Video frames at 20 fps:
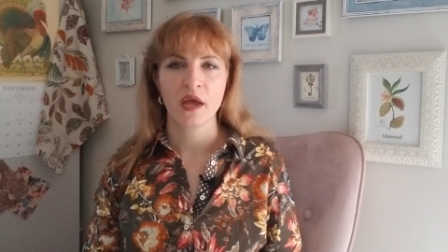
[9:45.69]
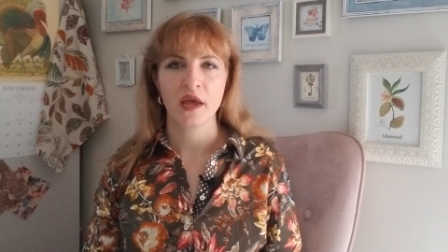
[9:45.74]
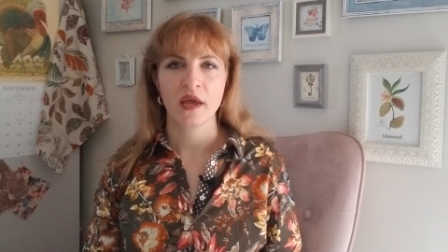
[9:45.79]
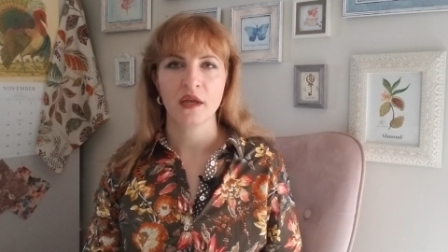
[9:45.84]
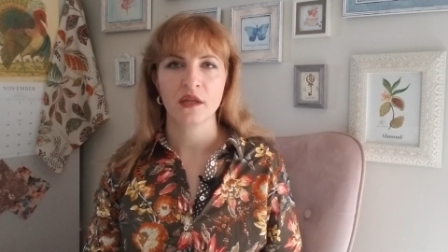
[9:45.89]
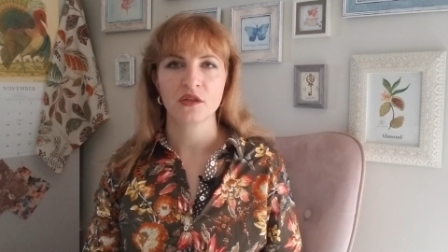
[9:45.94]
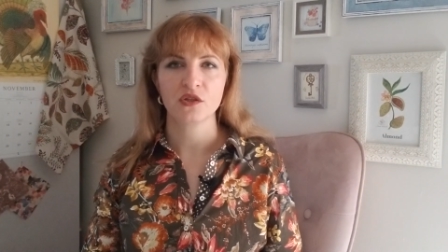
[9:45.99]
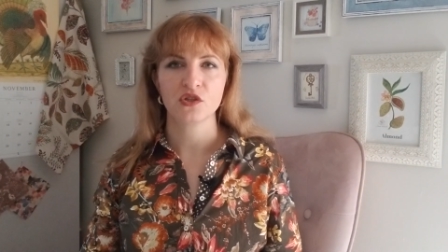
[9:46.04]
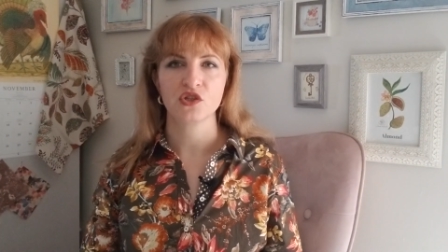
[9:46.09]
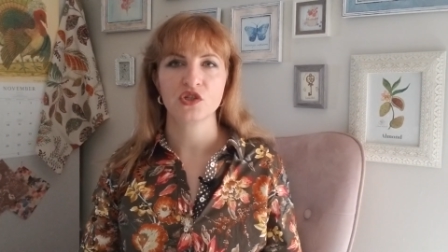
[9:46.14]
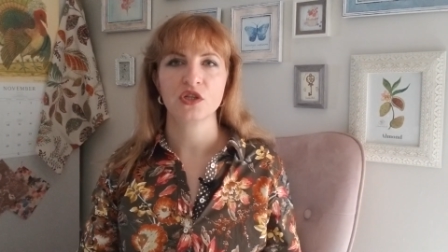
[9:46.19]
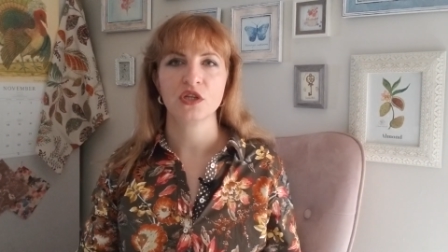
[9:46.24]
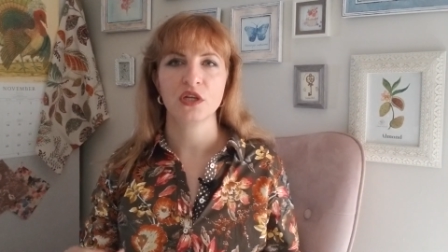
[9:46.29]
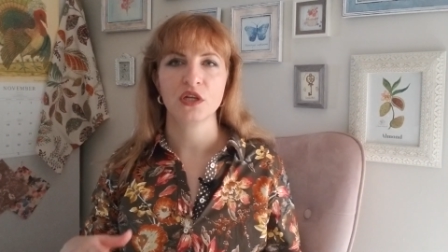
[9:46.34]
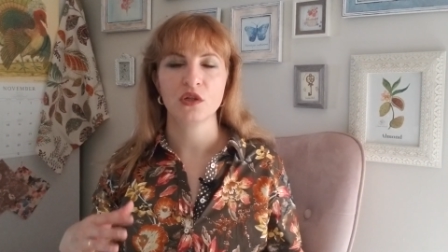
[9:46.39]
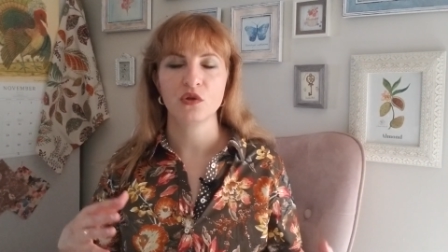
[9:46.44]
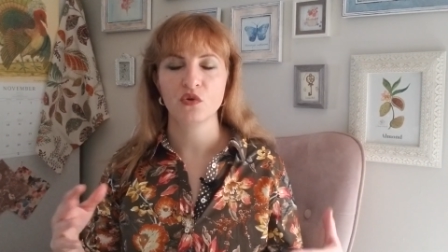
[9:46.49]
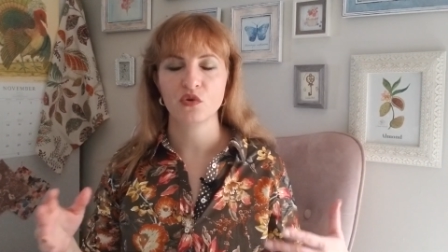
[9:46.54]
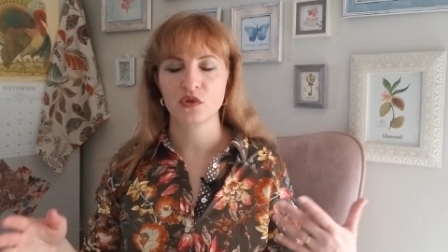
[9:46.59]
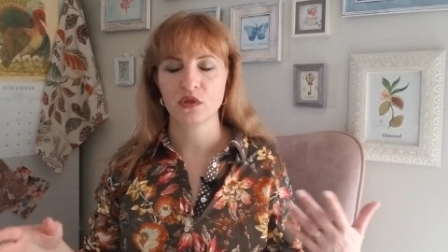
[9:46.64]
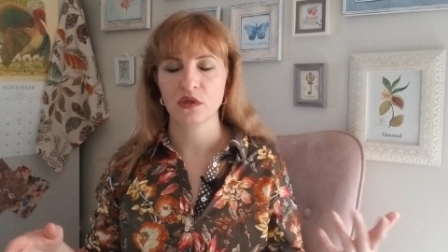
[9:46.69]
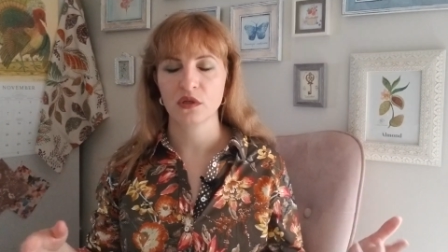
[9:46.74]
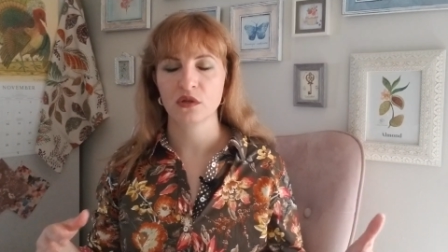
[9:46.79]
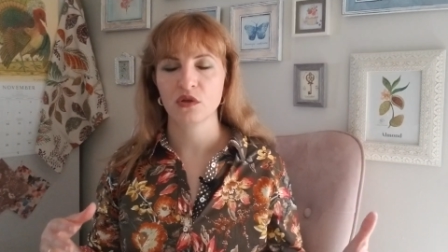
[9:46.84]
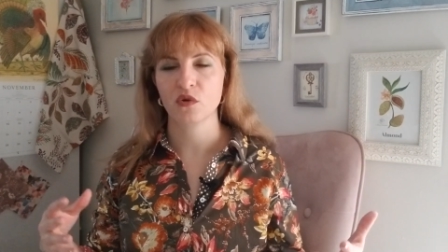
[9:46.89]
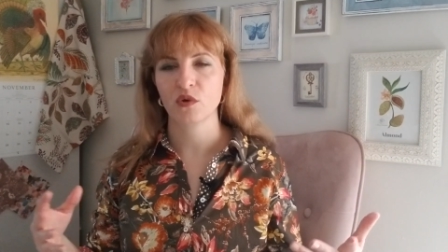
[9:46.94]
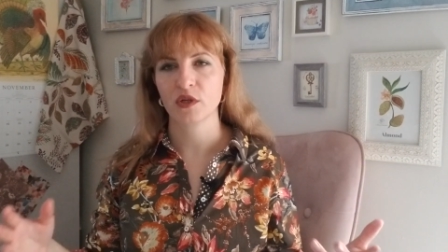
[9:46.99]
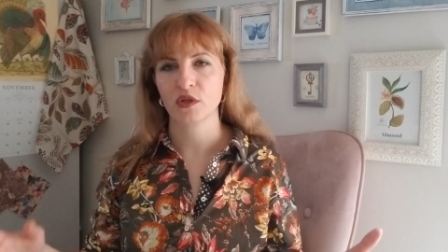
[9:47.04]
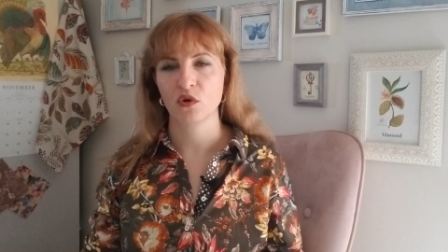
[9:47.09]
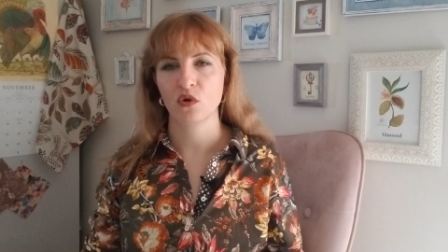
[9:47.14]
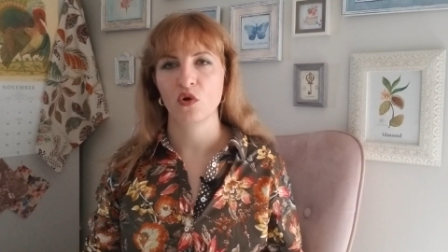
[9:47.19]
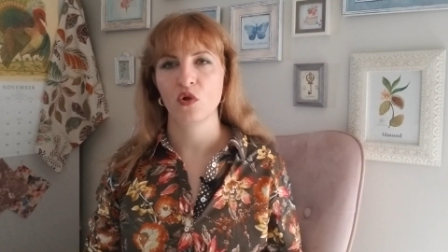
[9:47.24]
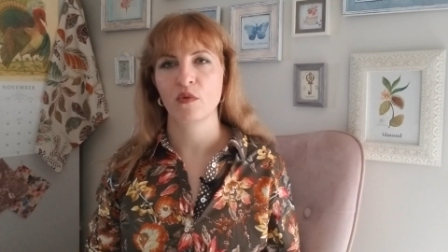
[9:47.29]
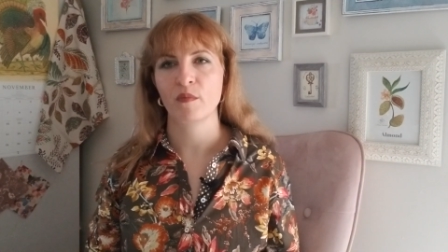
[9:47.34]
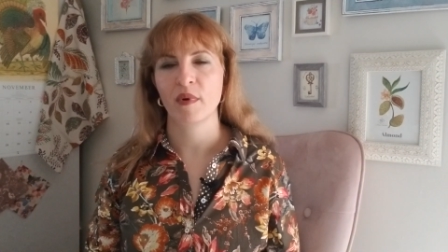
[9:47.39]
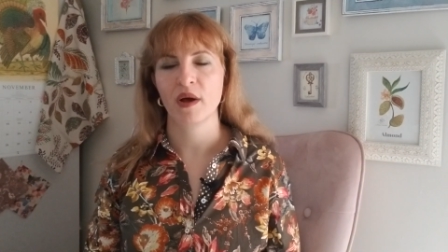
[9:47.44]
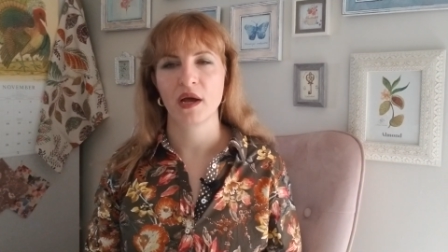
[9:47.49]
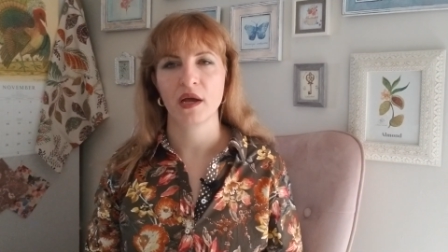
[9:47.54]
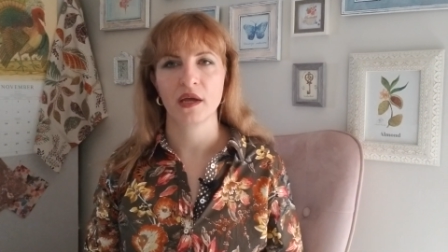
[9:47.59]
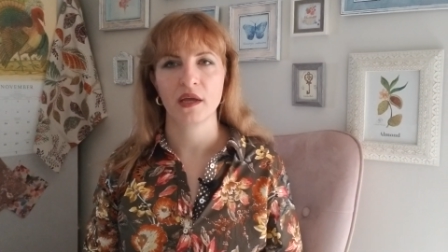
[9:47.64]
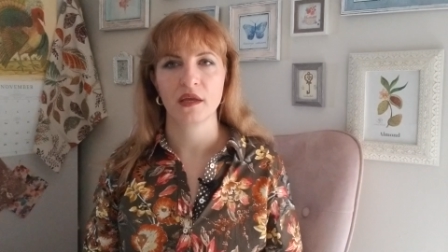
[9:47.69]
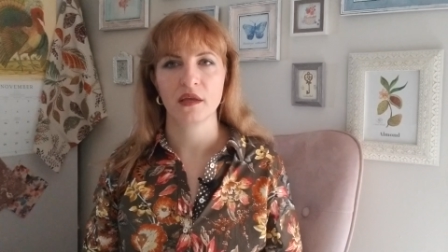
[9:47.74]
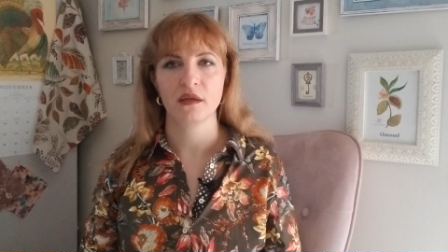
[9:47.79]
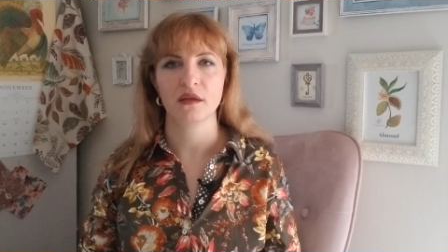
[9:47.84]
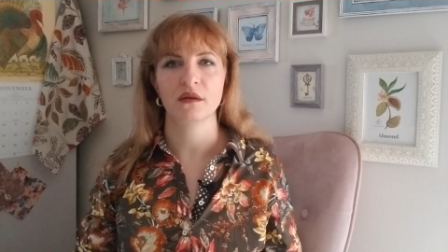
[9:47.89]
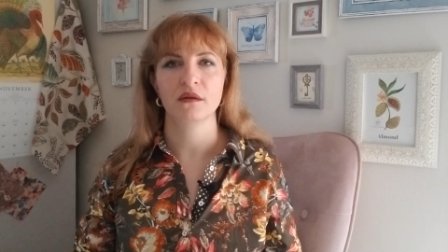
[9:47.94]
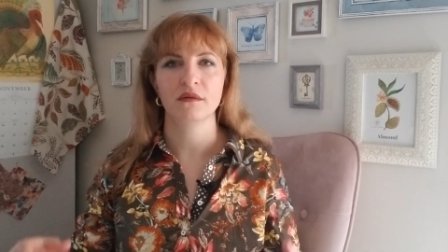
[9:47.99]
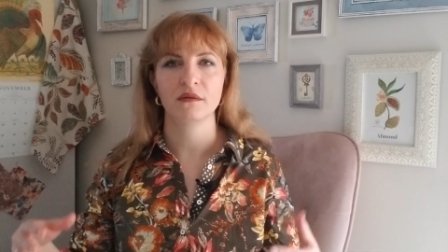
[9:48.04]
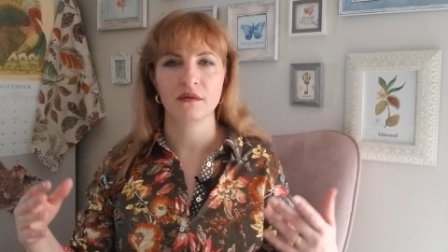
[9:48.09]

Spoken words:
and she looked, at all my